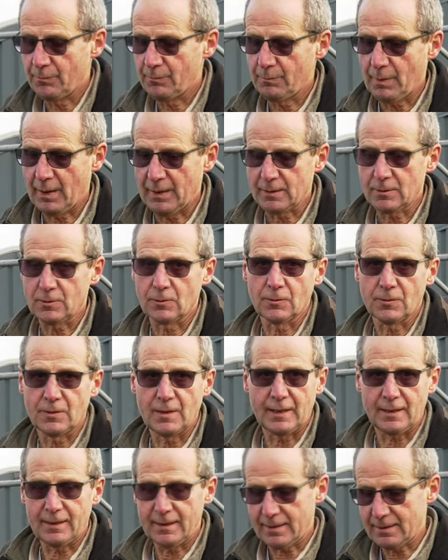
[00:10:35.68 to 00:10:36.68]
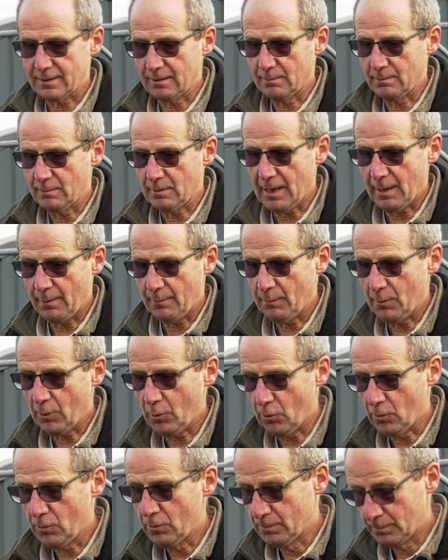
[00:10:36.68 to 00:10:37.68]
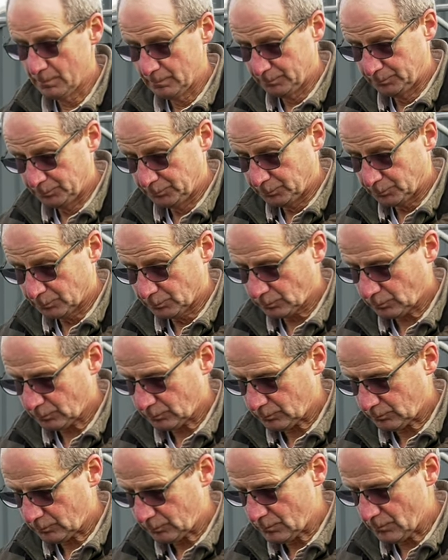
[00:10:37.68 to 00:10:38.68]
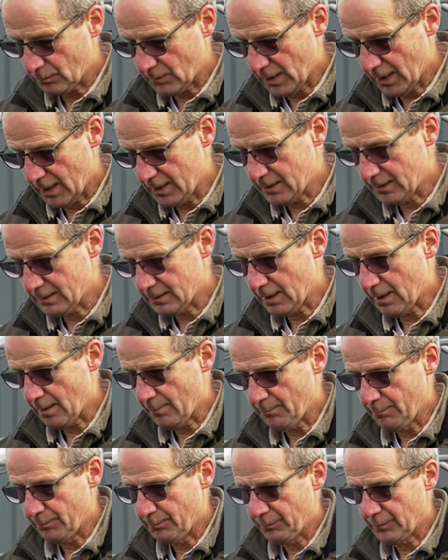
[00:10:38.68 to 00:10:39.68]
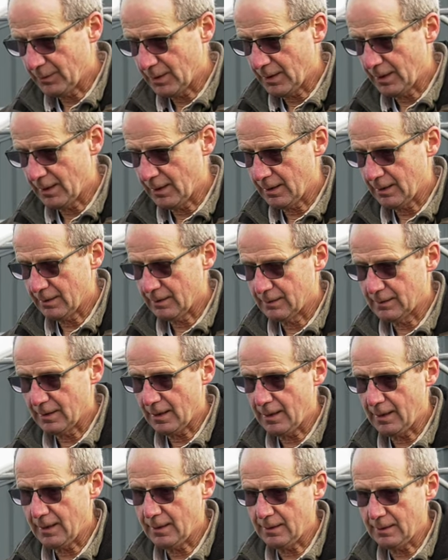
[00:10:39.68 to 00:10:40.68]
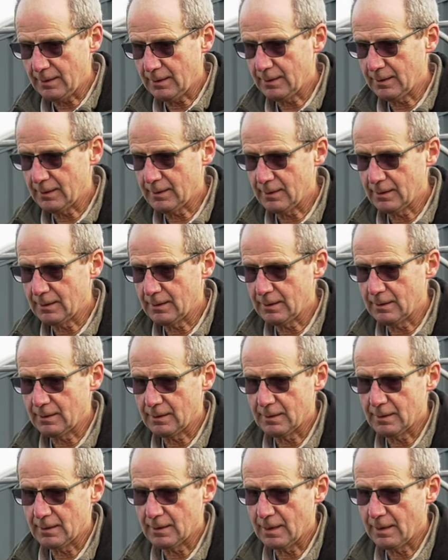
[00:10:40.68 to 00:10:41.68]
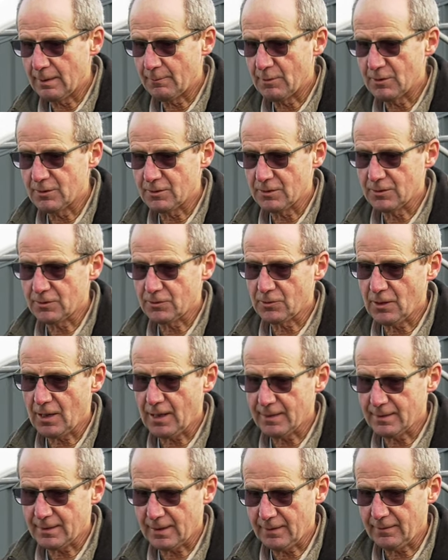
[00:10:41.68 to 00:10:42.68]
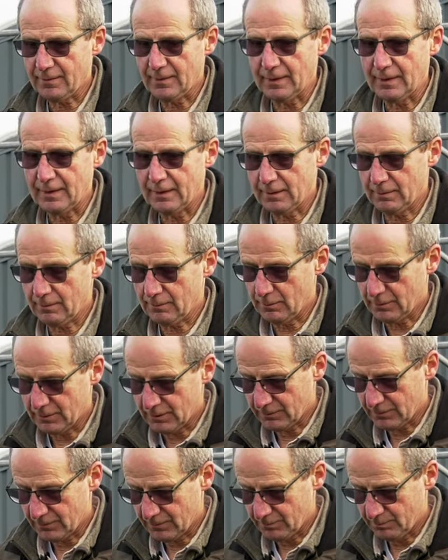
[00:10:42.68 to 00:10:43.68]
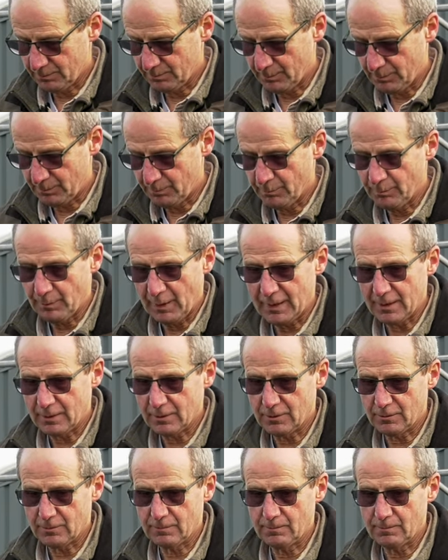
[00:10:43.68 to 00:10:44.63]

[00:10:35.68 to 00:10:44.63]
pencil thickness and more, and it was as dry as anything. It would have been